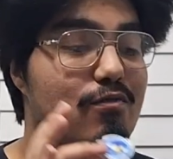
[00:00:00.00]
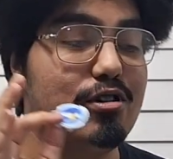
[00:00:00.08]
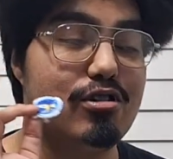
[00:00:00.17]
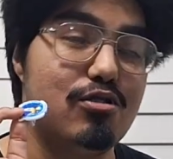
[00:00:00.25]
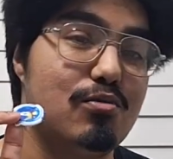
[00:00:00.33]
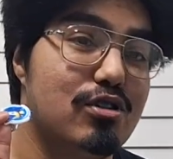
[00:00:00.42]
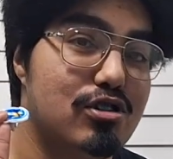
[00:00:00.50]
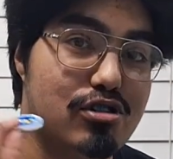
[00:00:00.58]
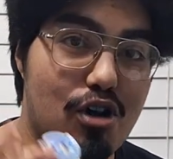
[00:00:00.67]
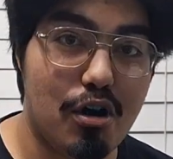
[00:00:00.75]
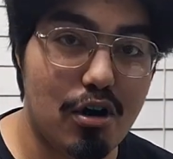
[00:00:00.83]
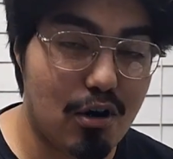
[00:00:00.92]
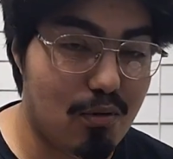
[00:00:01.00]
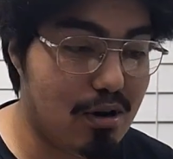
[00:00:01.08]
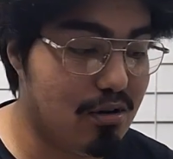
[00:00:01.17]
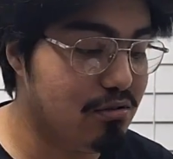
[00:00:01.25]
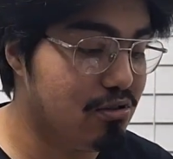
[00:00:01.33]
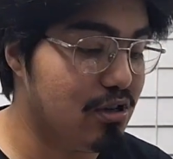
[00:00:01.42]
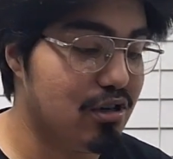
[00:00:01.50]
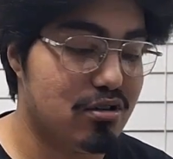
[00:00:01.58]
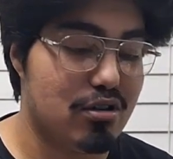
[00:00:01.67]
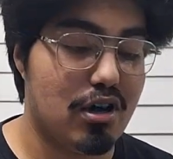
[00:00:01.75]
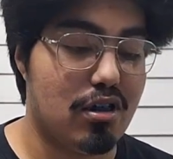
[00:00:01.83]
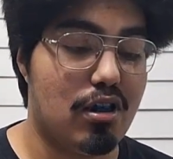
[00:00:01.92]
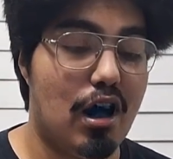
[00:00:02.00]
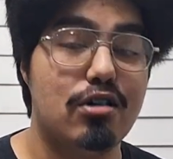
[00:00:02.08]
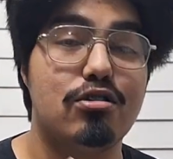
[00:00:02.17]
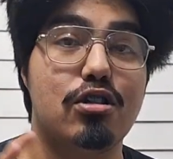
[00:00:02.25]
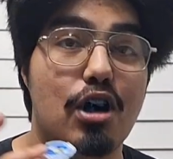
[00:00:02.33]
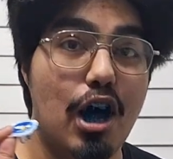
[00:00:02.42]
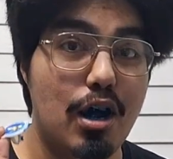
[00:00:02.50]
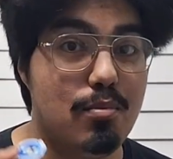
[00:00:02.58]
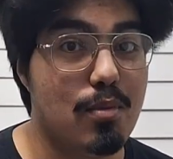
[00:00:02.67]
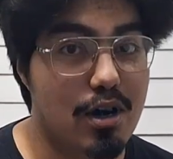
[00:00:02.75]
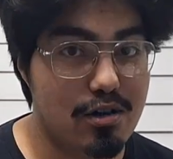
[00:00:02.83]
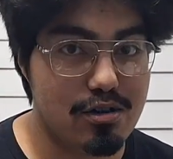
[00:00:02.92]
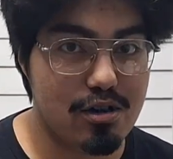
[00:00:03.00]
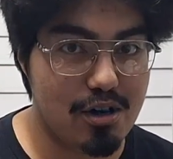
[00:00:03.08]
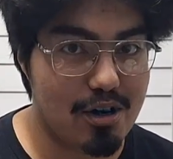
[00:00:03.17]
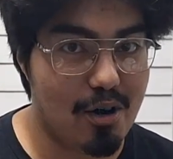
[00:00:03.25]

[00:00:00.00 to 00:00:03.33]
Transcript: this is what Sonic renders taste like, that's amazing.